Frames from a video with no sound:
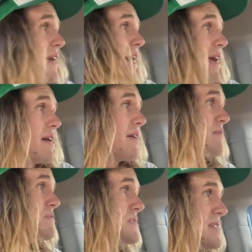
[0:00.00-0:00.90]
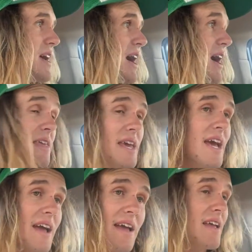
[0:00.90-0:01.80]
that helps.
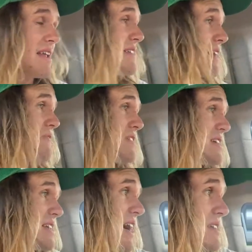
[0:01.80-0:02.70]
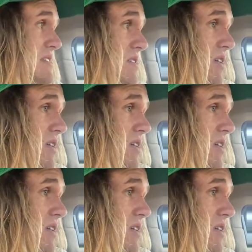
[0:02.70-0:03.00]
Yeah, it definitely does.